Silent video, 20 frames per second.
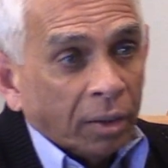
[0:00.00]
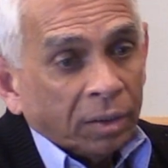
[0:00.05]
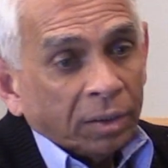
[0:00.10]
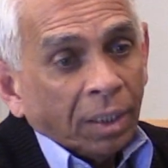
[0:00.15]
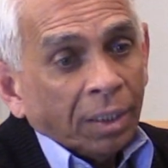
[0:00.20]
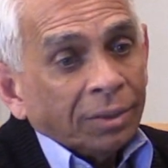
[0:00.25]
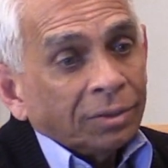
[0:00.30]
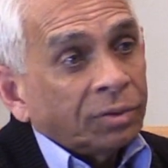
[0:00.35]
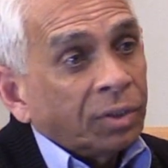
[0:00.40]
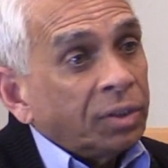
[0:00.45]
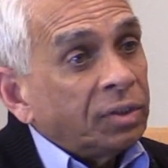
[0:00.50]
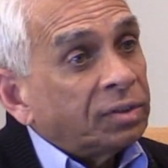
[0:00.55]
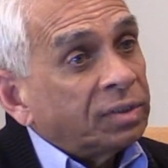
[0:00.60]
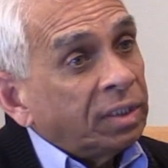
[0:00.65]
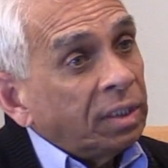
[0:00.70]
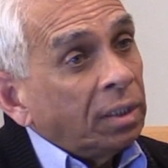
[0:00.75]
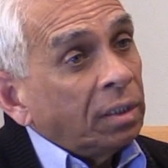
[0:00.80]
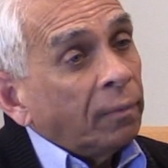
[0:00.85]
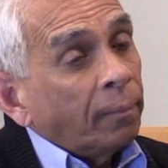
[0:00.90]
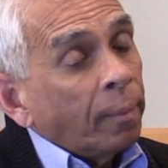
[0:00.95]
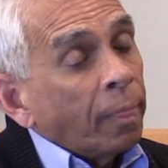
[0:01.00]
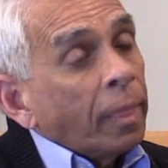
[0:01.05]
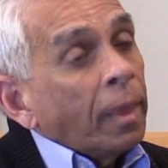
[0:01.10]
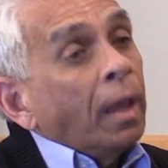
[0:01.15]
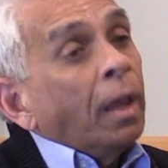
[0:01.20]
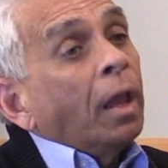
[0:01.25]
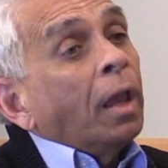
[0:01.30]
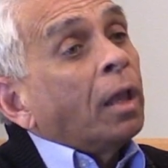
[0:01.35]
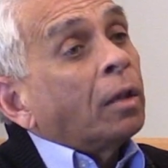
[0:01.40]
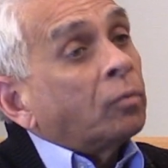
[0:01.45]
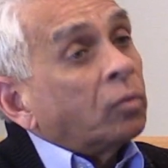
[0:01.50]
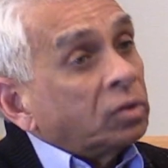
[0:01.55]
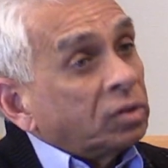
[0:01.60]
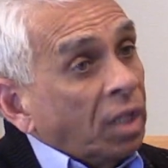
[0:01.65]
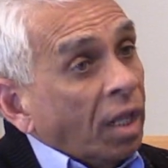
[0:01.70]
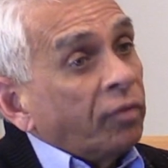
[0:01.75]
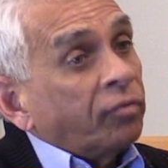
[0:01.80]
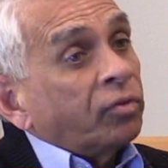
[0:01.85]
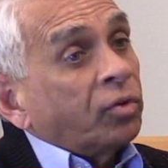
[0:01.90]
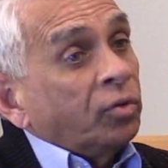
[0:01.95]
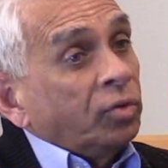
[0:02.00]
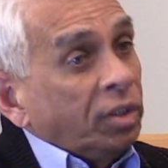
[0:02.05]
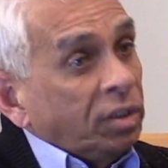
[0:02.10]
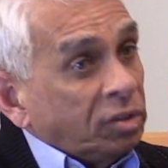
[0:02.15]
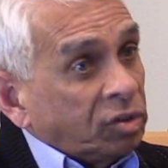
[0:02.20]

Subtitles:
Mm-hmm. So you see, it was left to the